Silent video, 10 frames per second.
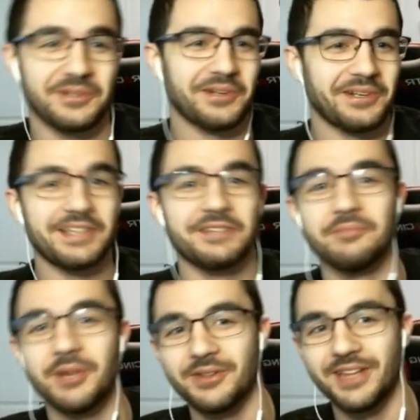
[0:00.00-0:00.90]
going against
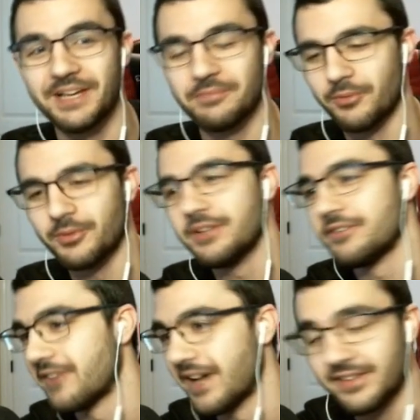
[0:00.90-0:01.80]
Mohamed Light, but really
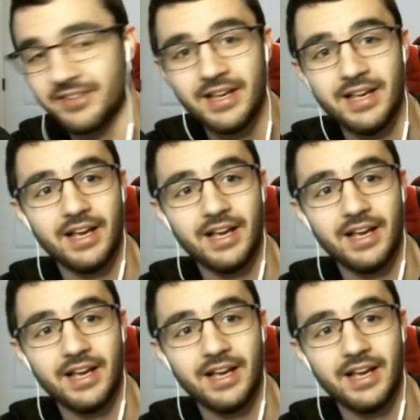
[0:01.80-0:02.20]
fast.